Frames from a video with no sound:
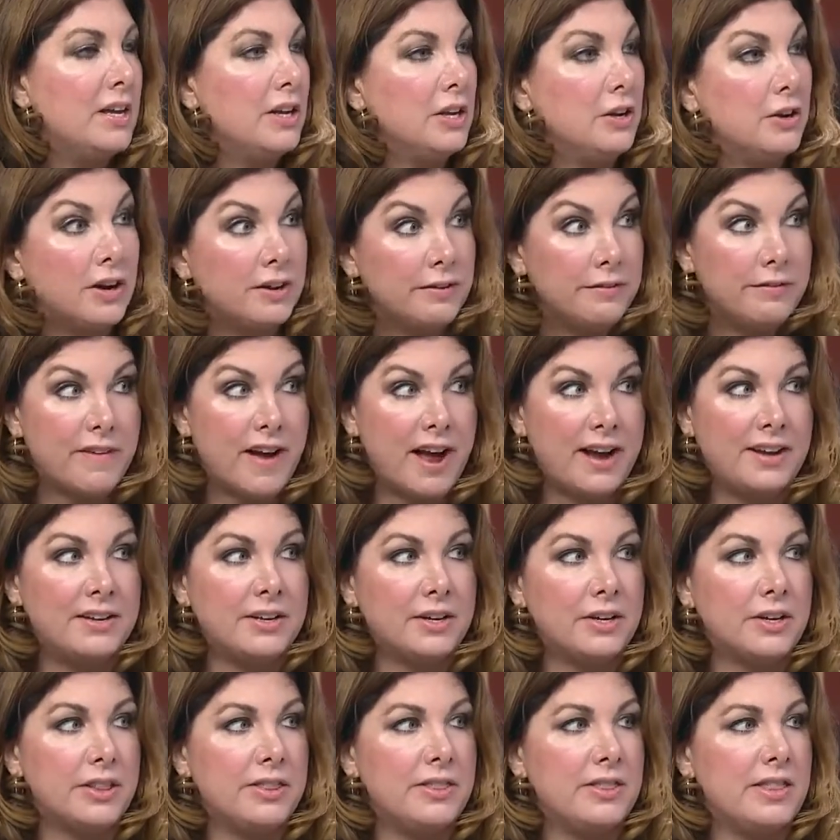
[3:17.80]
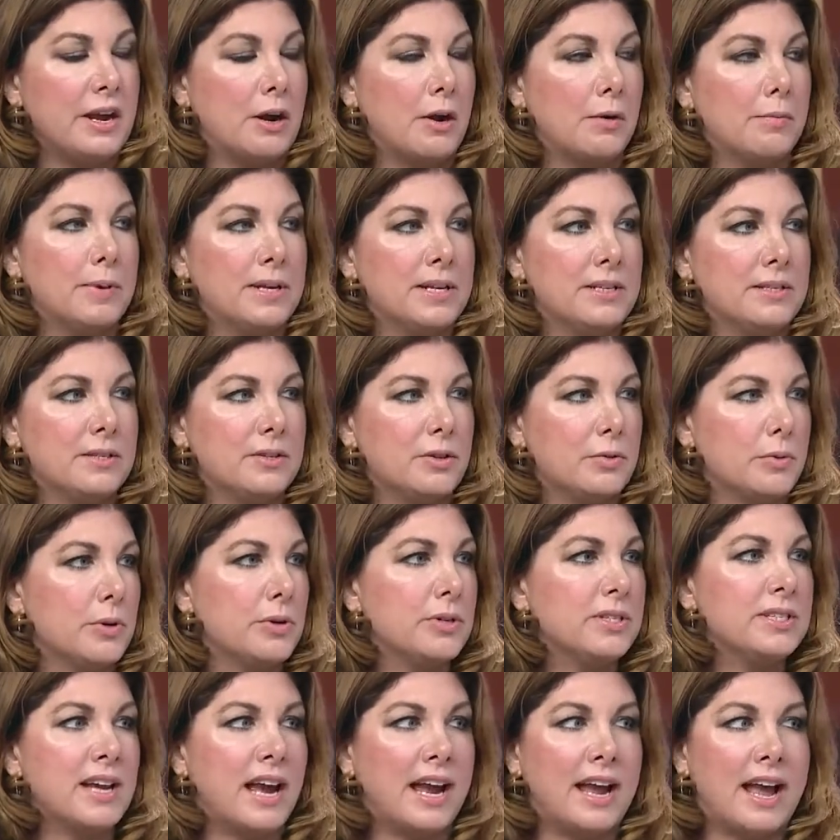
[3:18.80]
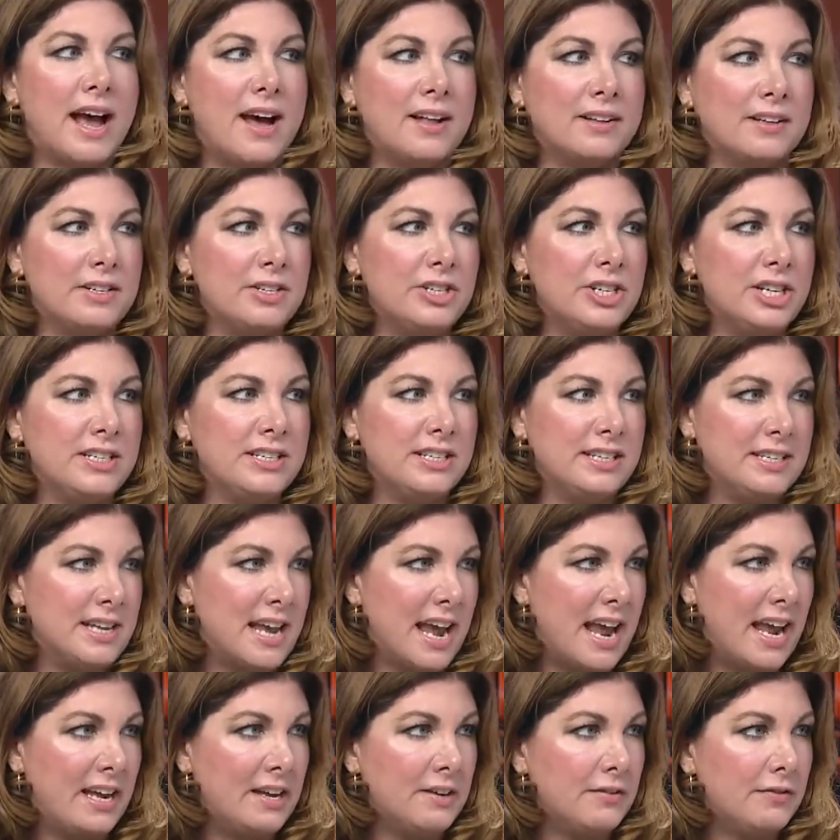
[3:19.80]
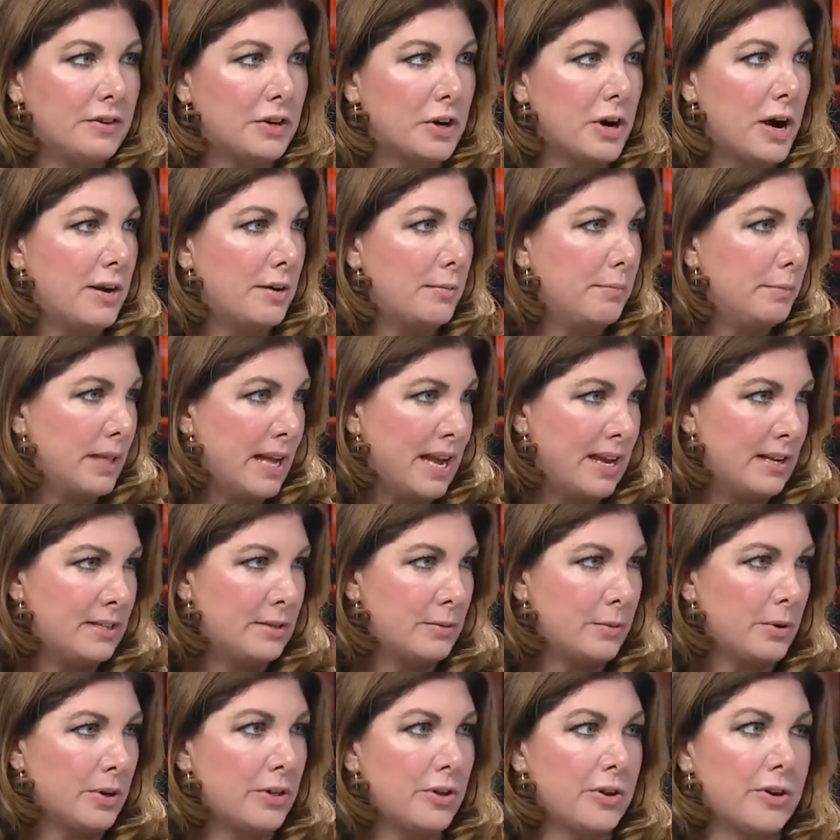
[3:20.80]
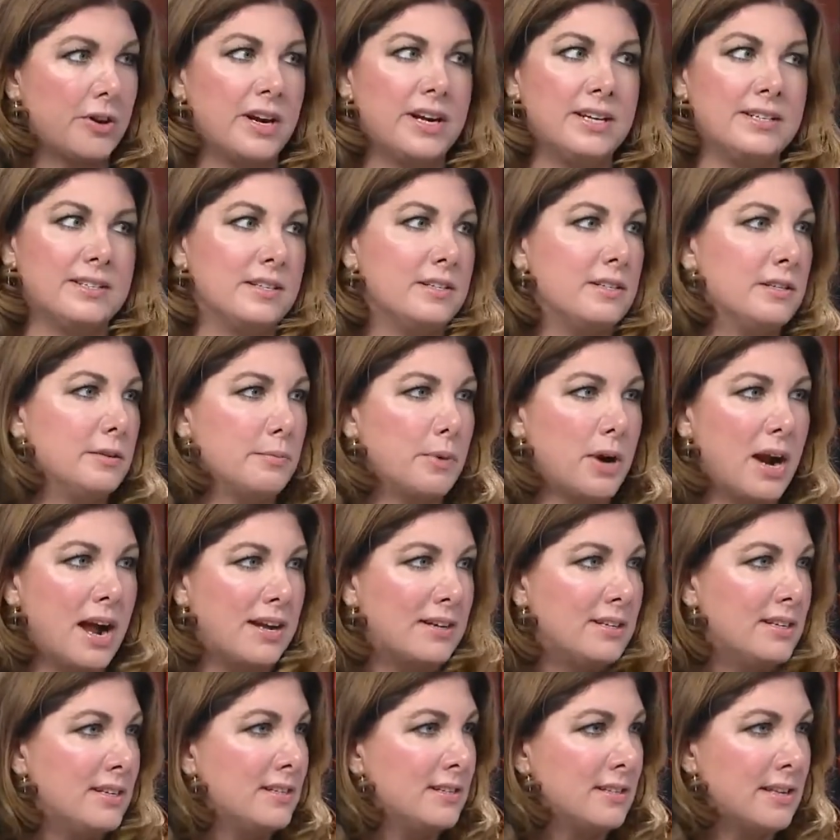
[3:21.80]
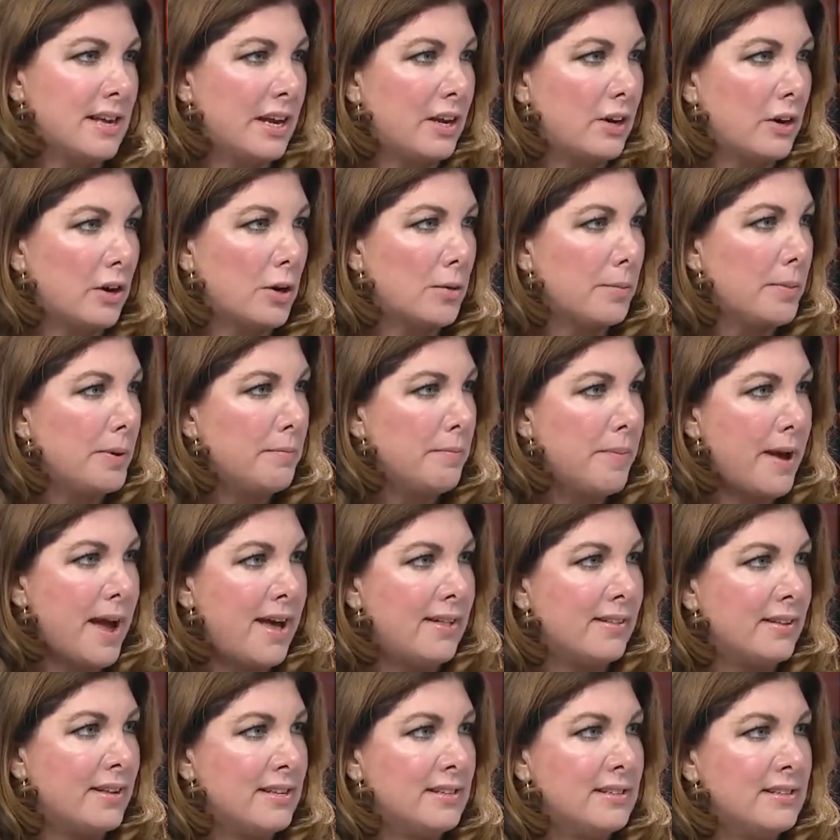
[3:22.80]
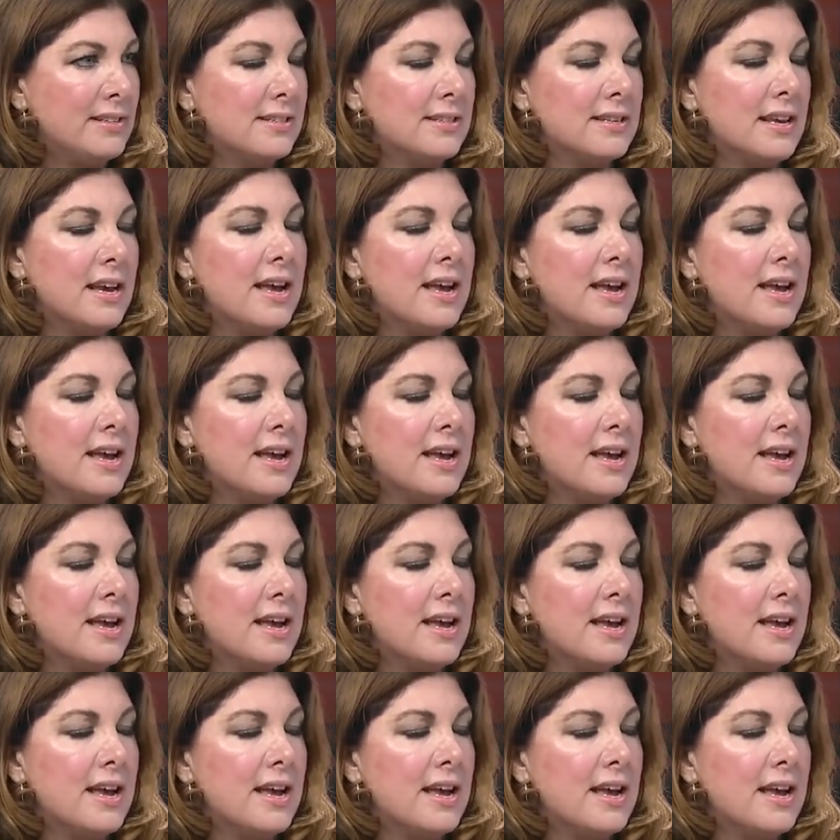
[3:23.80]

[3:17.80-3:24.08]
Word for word: You can find a good therapist through Psychology Today if you're at a place where there isn't a practice like Urban Balance. Mm